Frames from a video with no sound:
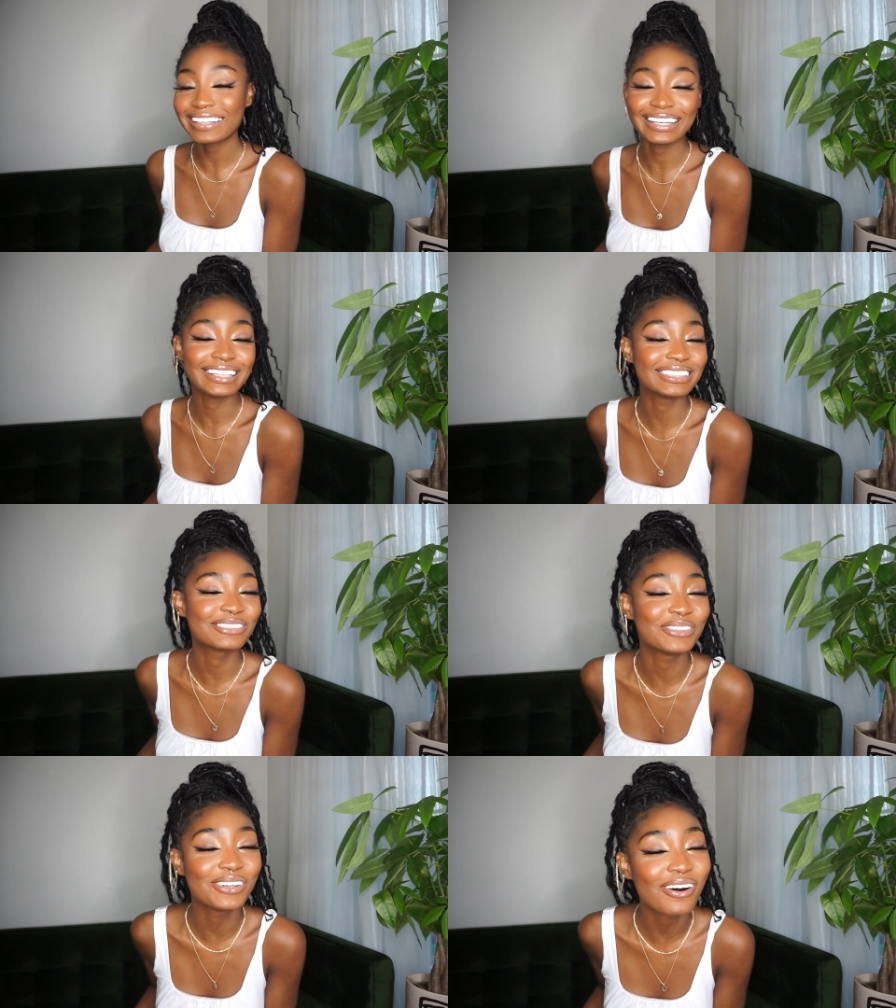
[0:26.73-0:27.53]
It is
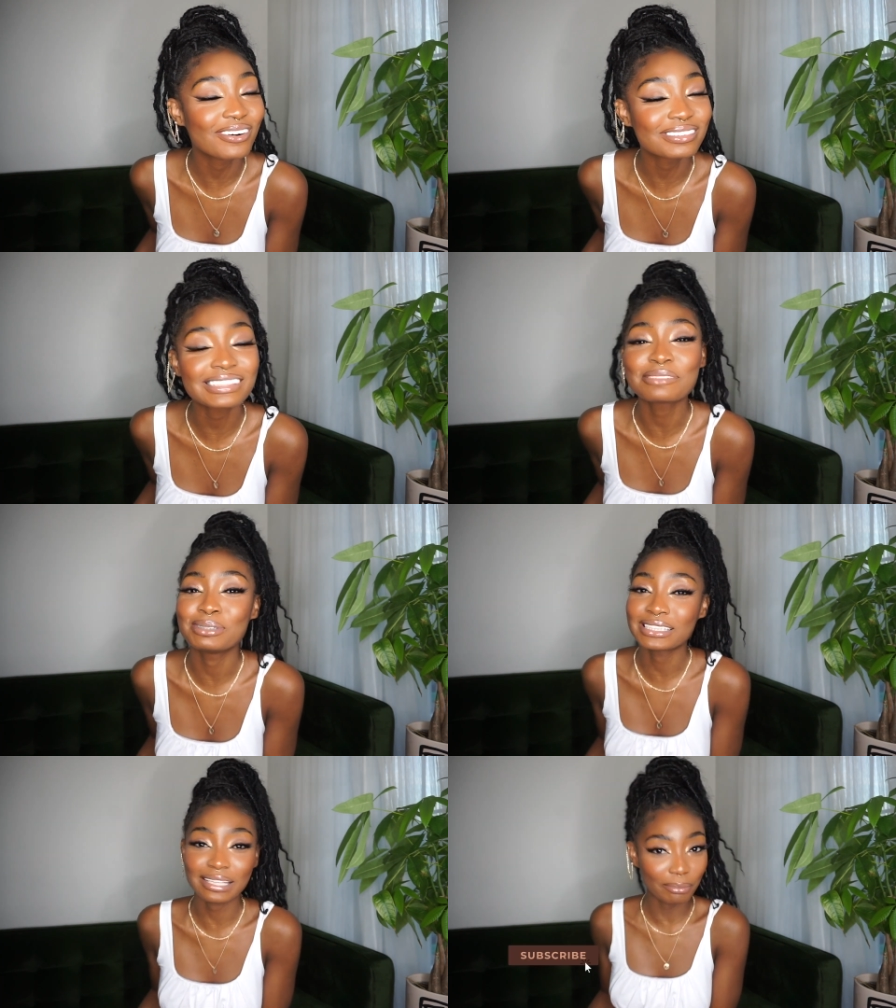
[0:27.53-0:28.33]
Vanance,
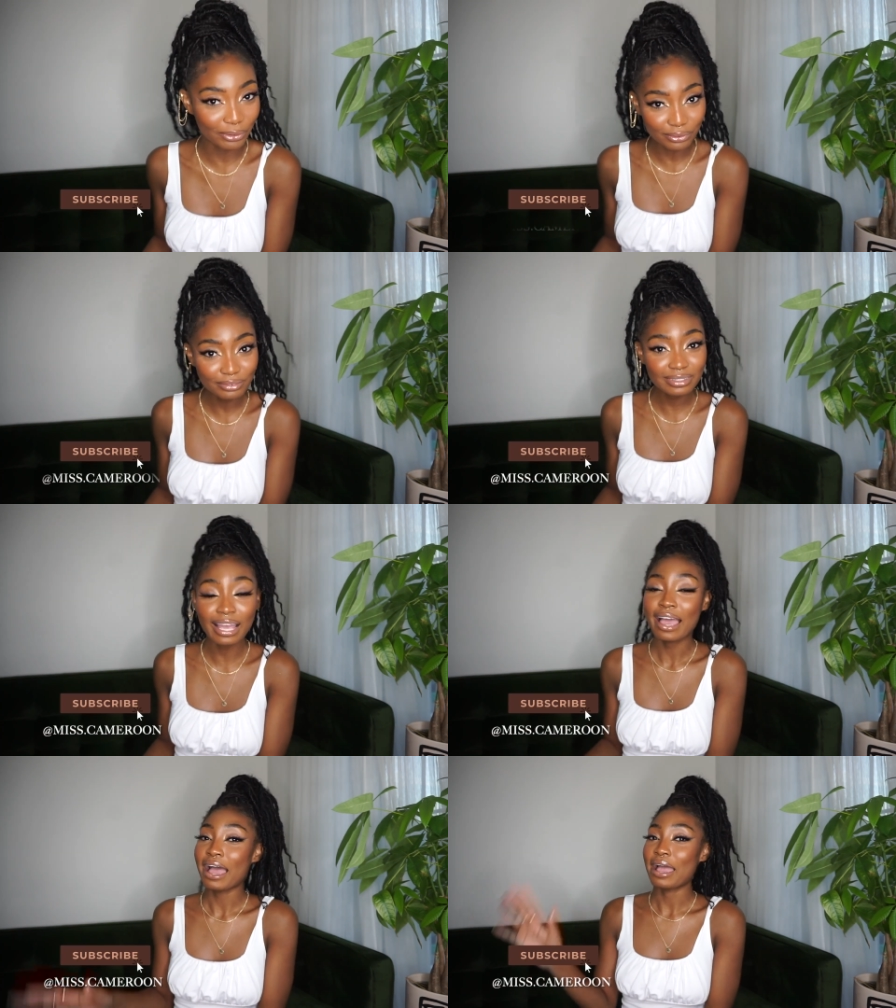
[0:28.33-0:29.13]
Miss Cameroon.
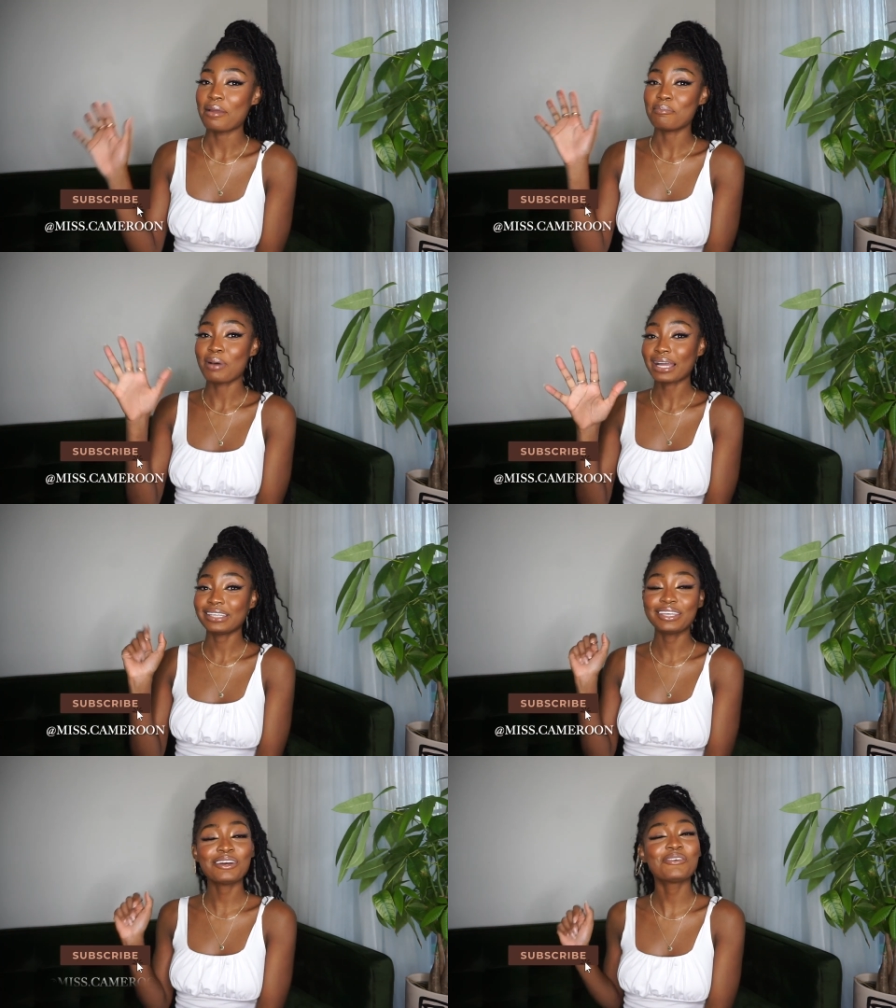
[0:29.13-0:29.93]
I'm back
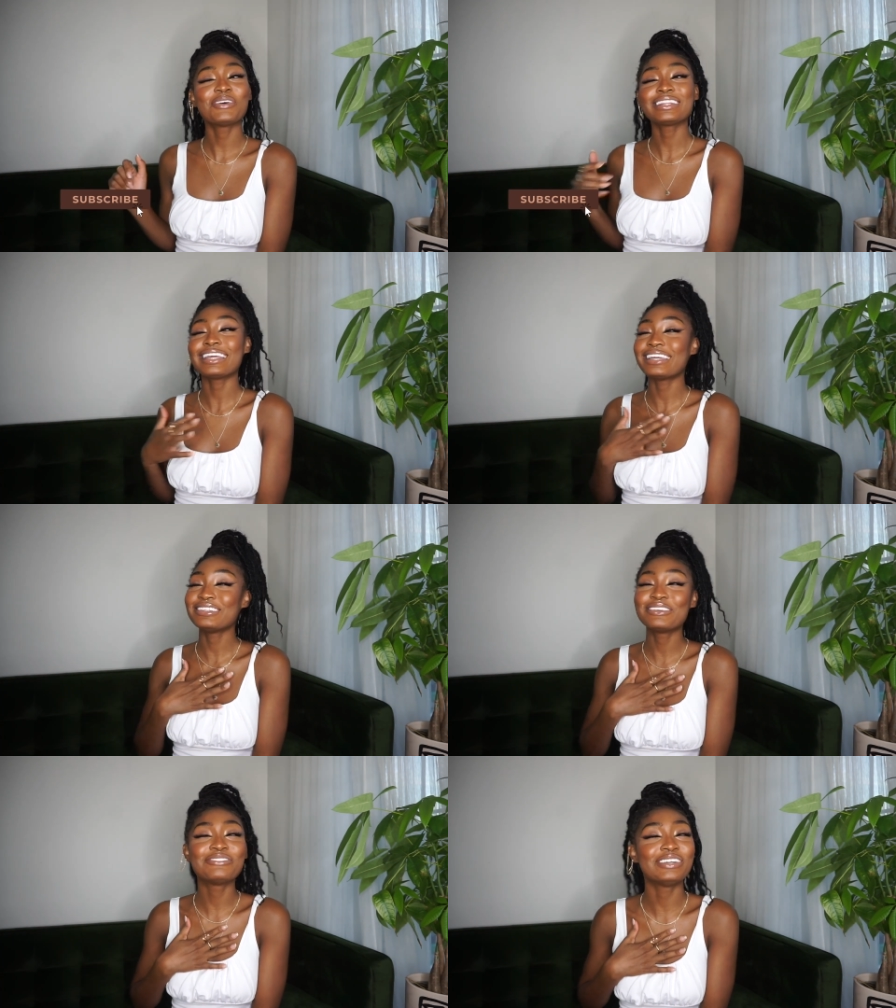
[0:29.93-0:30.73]
here with a
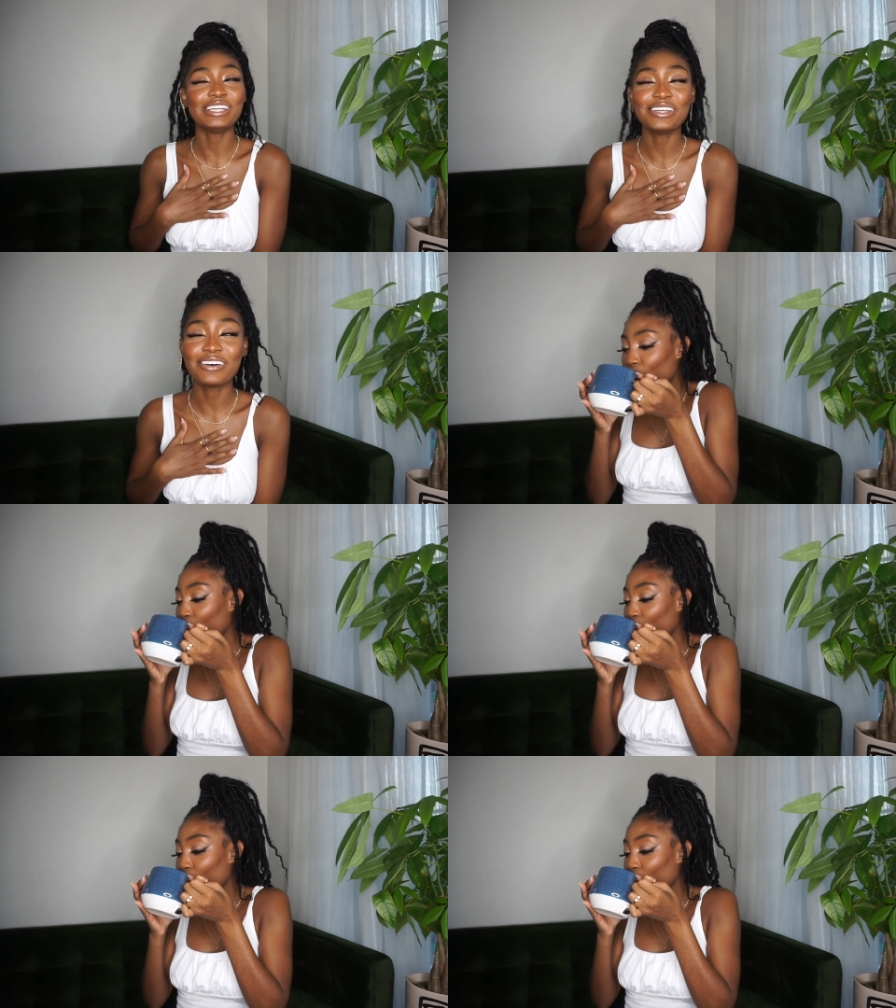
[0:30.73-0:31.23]
new video.